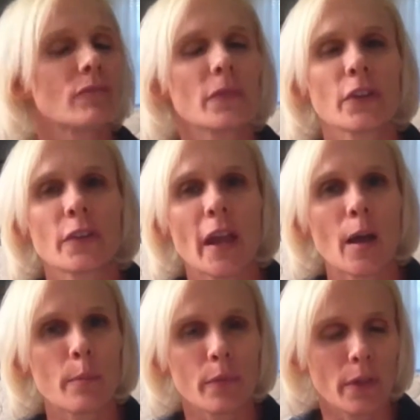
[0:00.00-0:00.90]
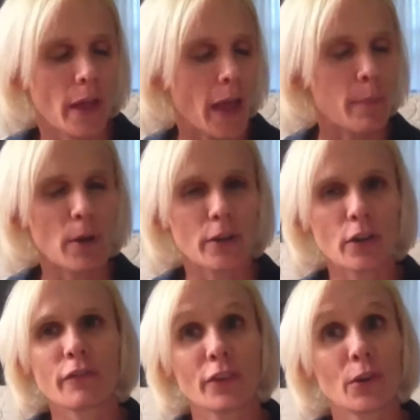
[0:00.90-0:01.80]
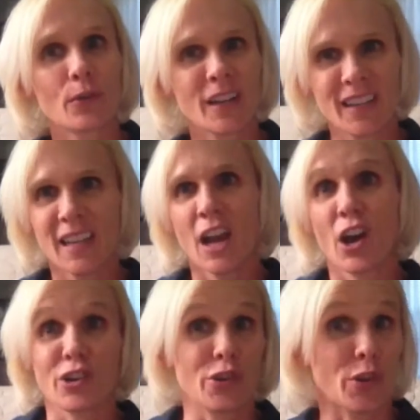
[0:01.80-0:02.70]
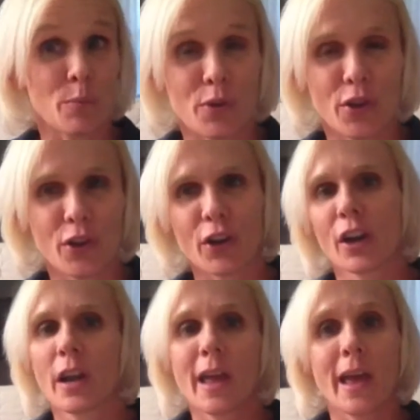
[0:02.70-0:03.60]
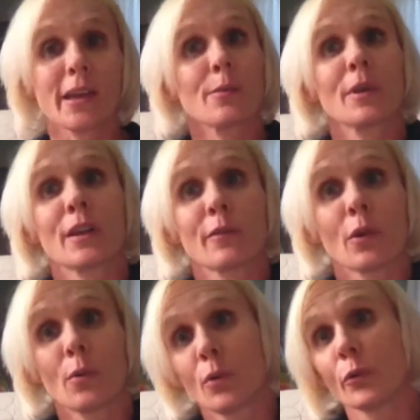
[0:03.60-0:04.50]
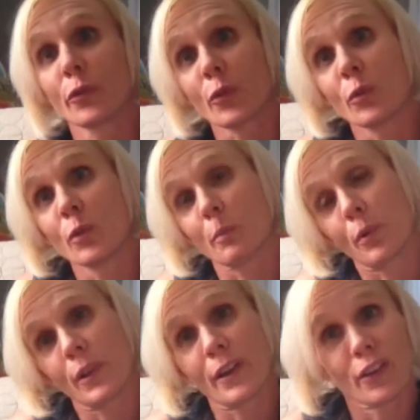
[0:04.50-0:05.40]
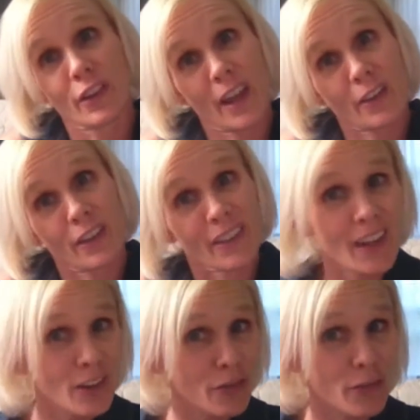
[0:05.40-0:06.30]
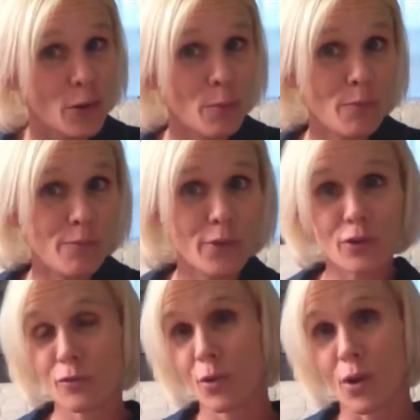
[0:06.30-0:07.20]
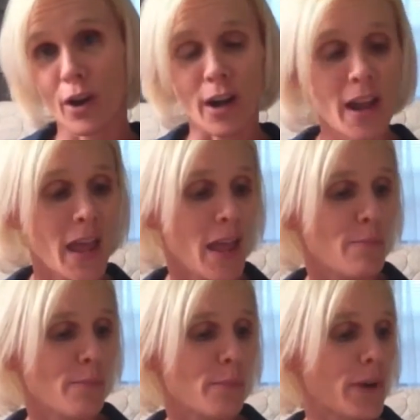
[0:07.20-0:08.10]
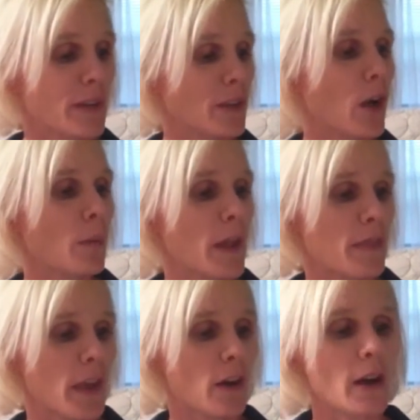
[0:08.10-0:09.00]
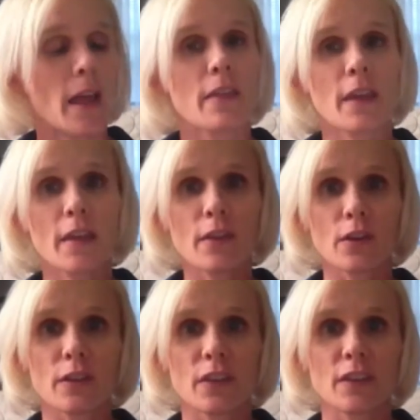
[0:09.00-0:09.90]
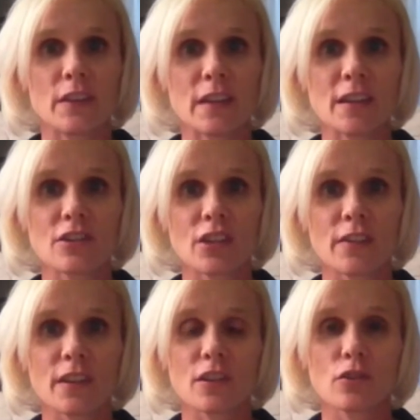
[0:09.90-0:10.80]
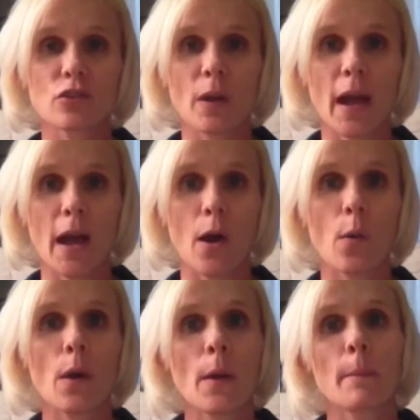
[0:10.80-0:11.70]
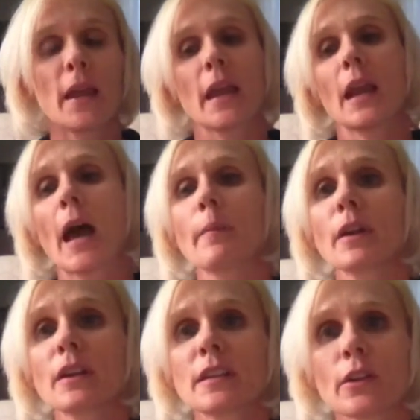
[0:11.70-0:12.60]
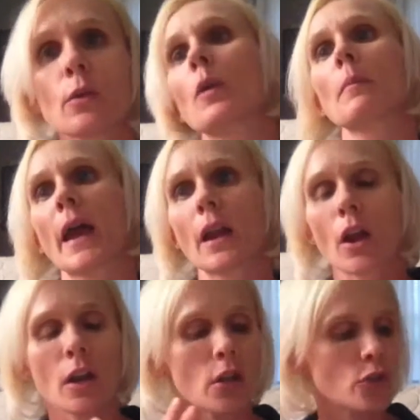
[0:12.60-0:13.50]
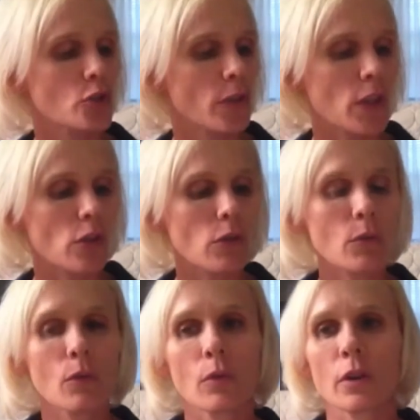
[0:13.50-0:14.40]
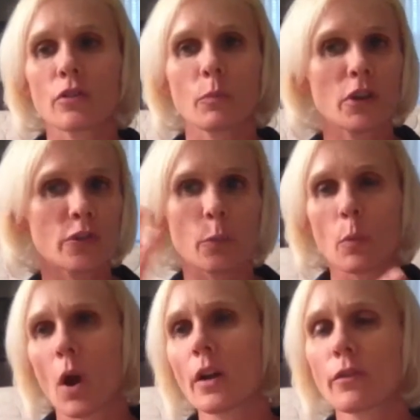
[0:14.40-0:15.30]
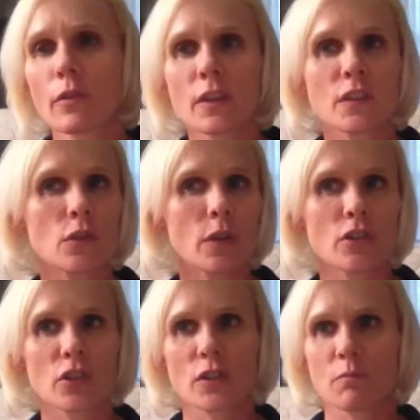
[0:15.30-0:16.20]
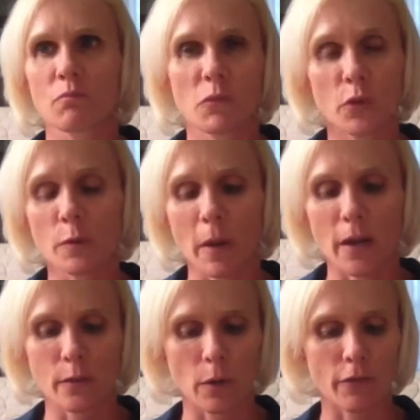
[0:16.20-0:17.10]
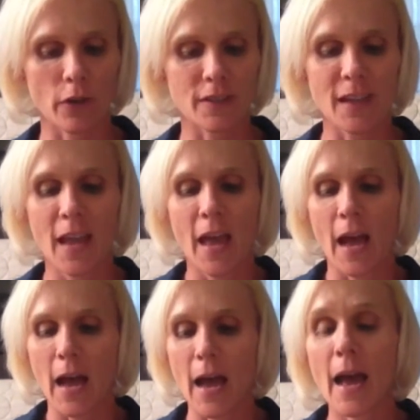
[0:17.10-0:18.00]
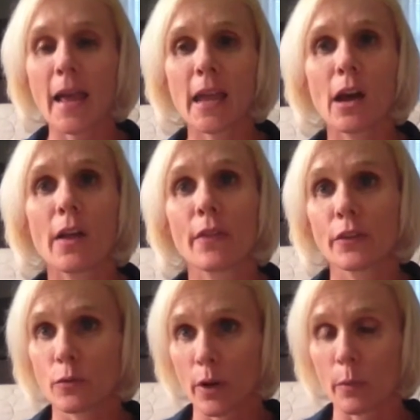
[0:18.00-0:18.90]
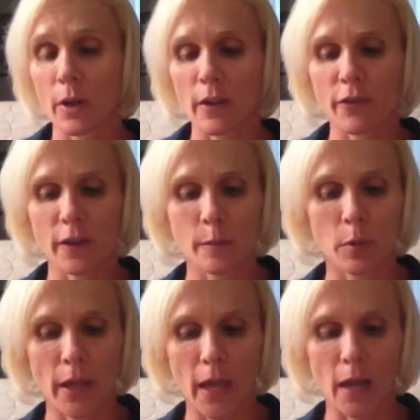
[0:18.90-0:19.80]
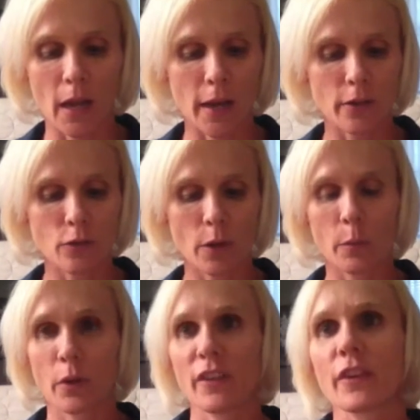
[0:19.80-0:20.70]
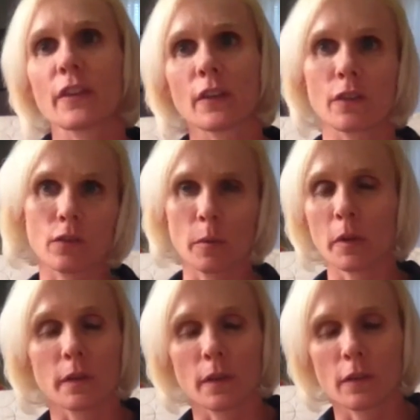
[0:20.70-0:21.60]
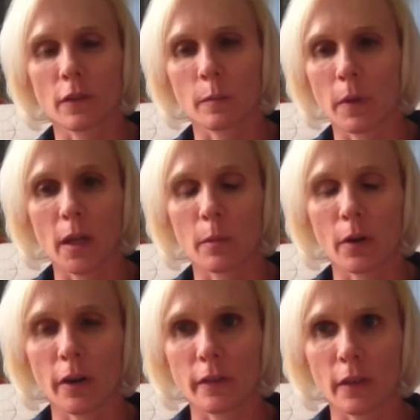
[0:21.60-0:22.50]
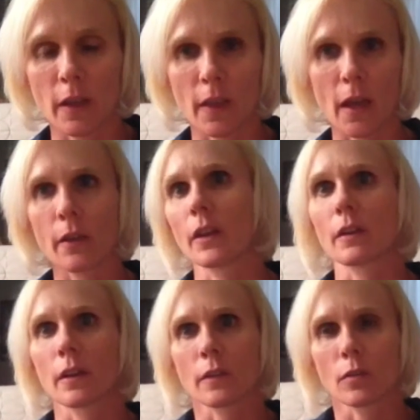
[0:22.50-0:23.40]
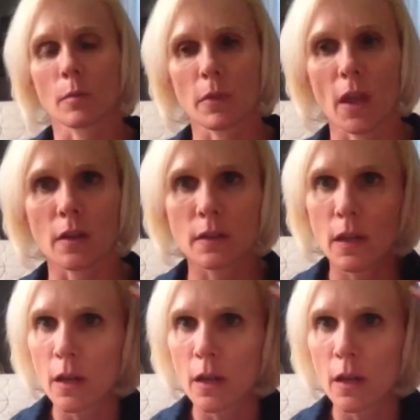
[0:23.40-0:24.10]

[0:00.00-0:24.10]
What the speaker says: There's an app on your phone, on your computer. Heck, you might even go old school and pull out your calculator from your drawer. But it's all right there. And then there's this neat sheet that tells you how many. And I'm going to tell you mine are so that as we walk through this, you can just use mine as a reference. On the 21-day fix plan, I do 21-day fix extreme because that's just me. I'm crazy like that. I like extreme things,